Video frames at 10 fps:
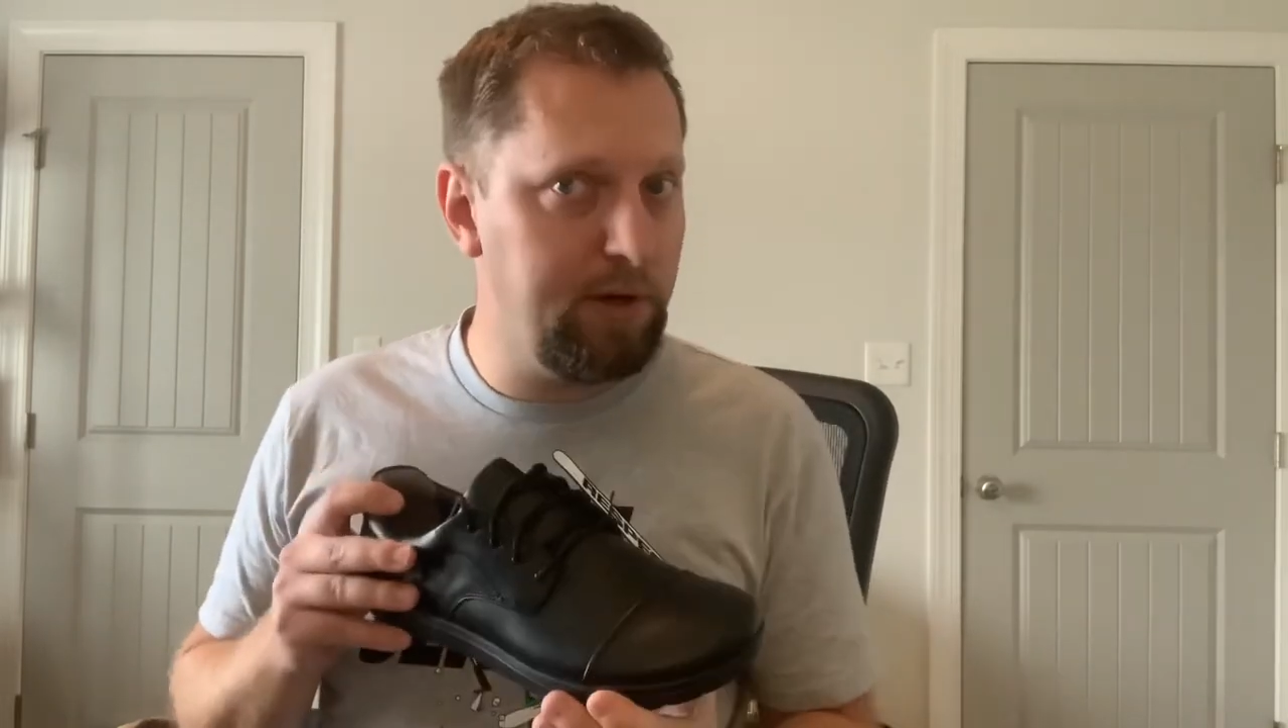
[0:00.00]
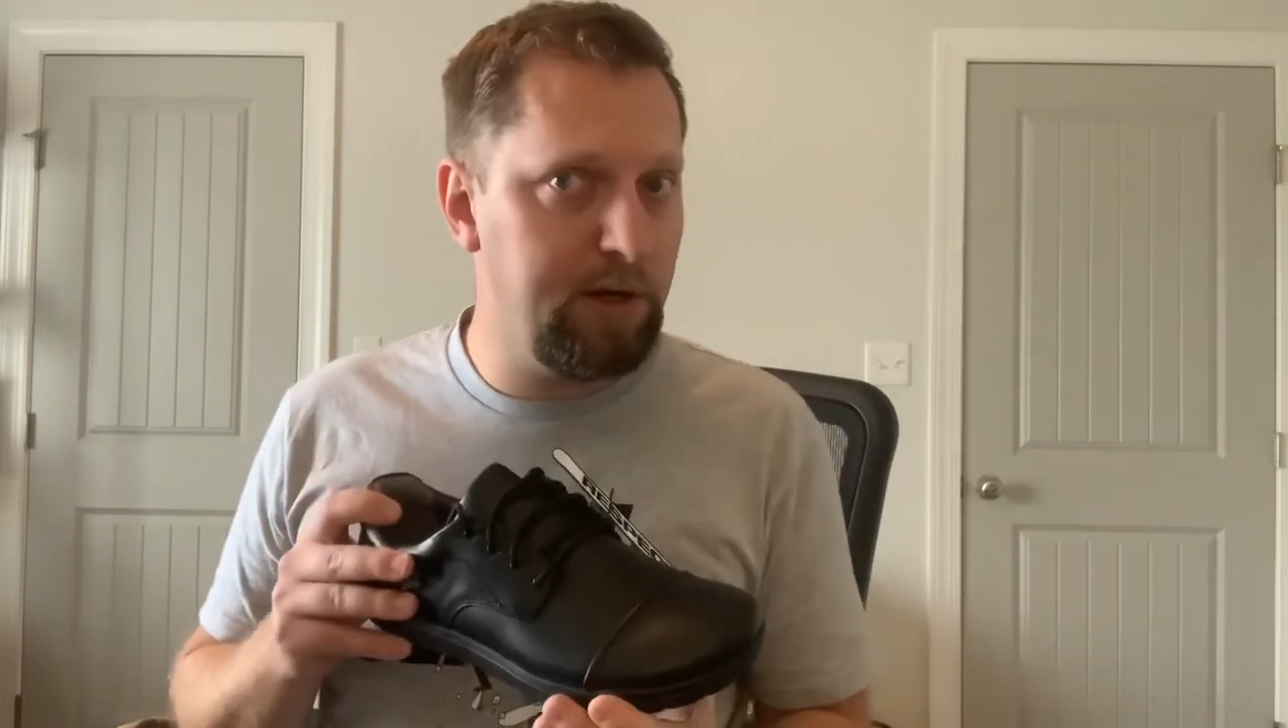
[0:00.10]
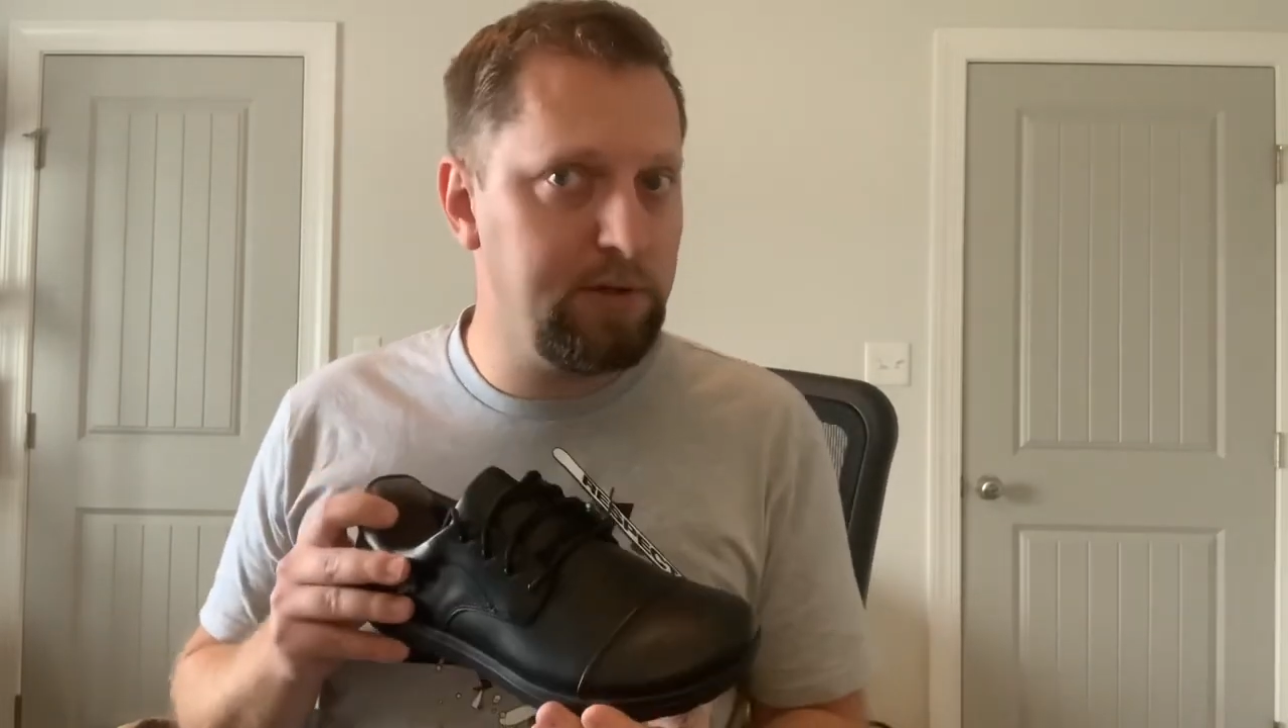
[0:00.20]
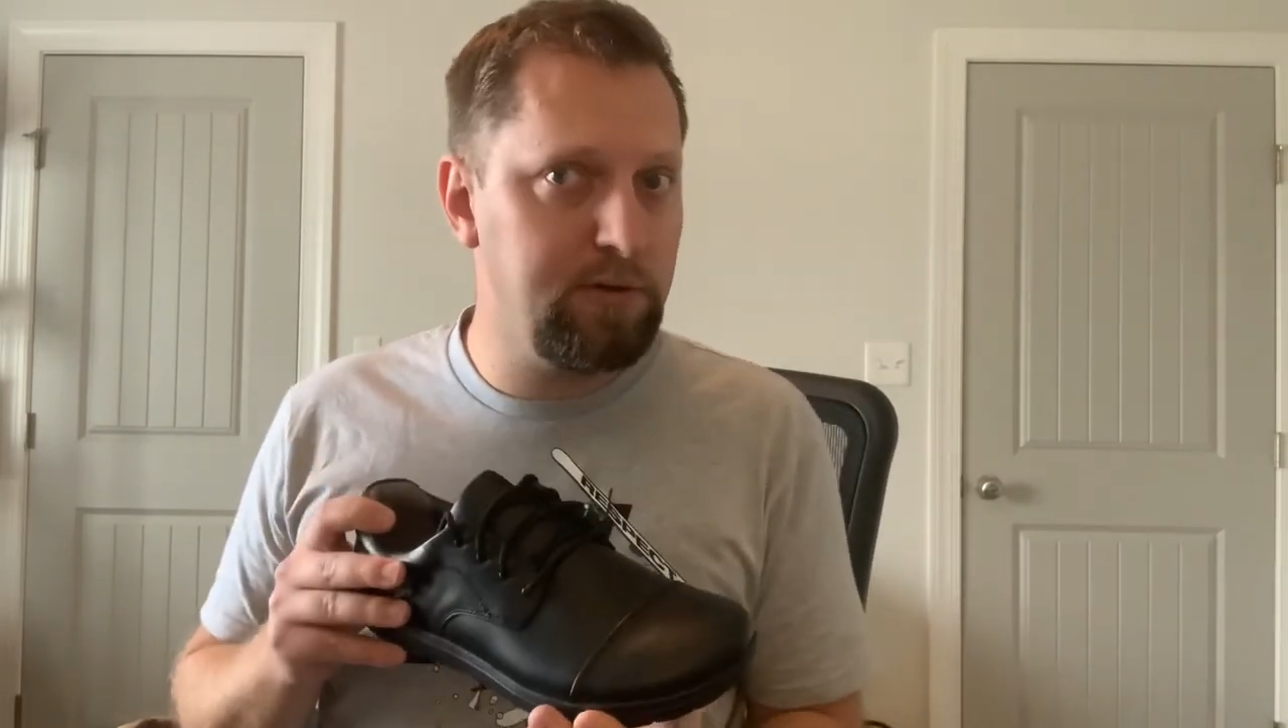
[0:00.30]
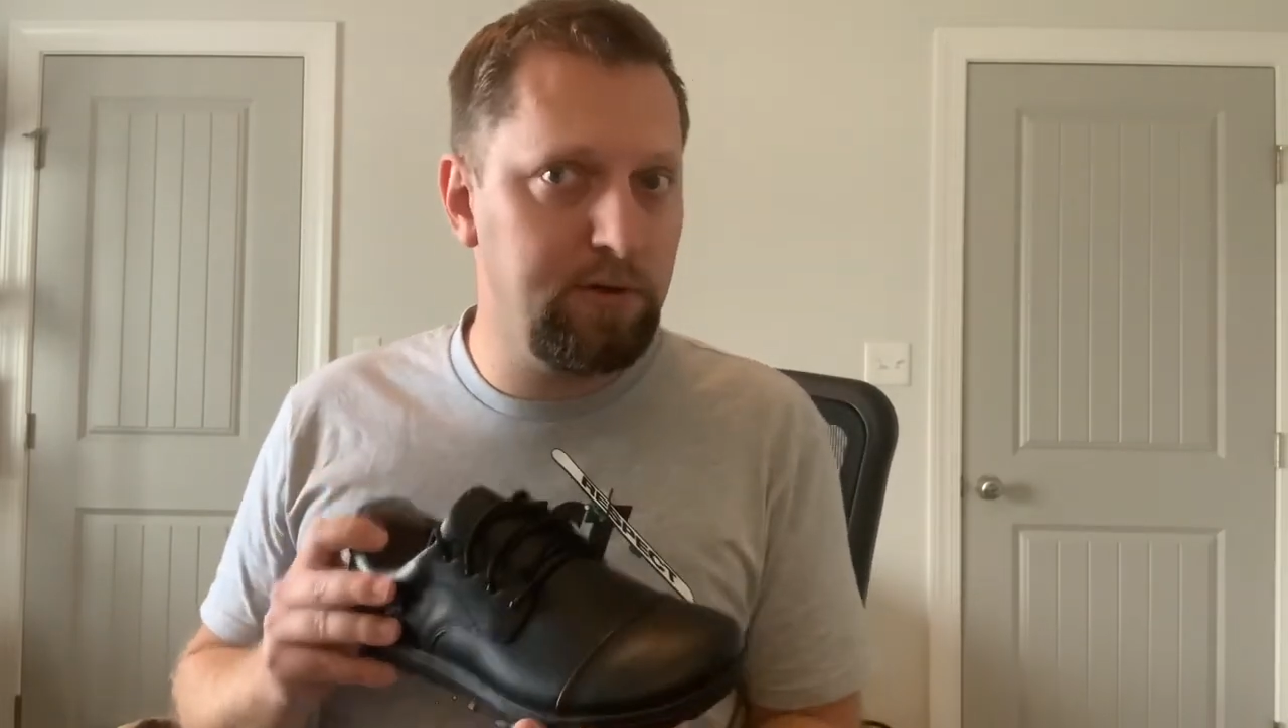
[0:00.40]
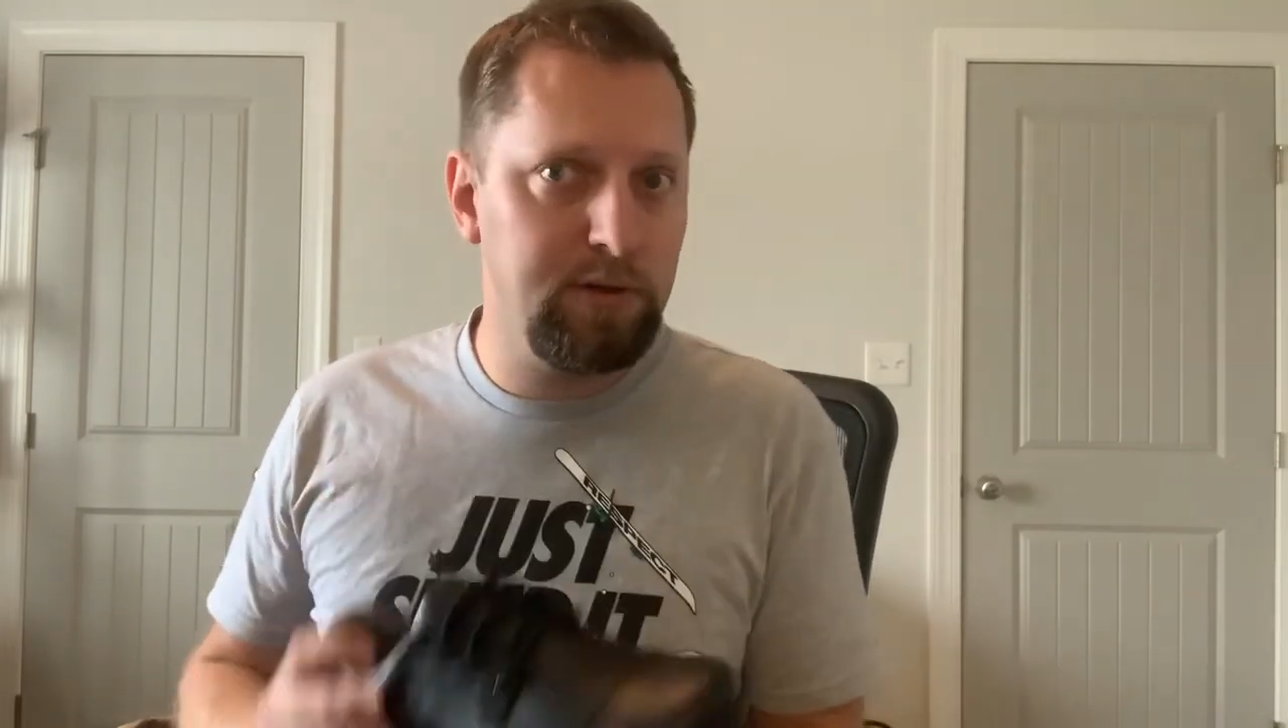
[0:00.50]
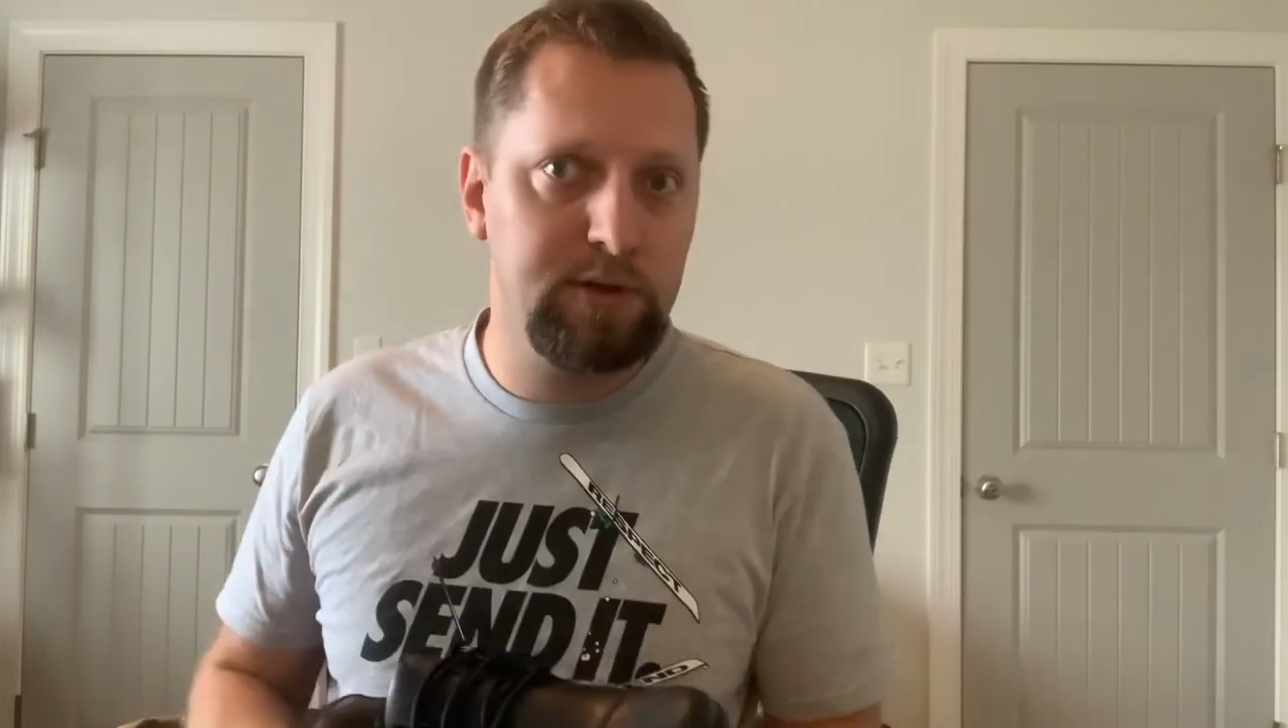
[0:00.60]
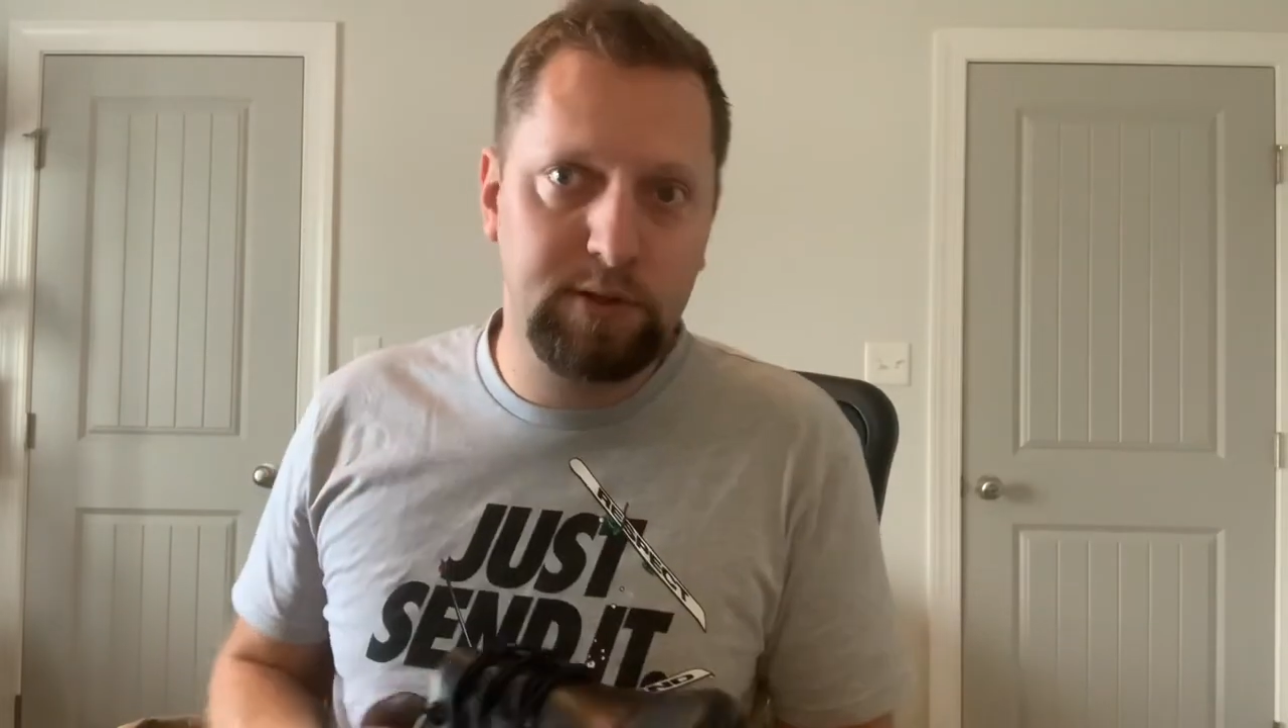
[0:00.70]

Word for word: nicer than this,